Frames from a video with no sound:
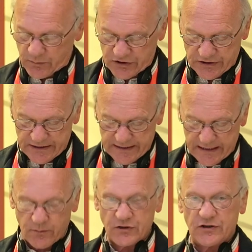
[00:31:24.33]
which
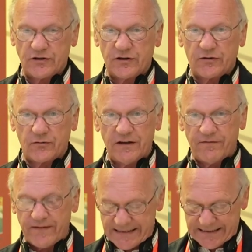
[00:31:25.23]
distinguishes the three
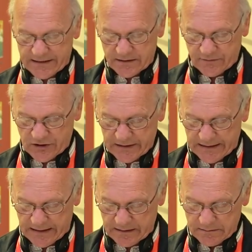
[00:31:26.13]
facets of
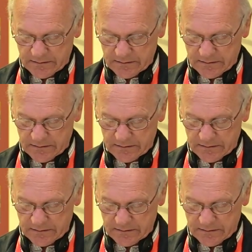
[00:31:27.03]
Sharia,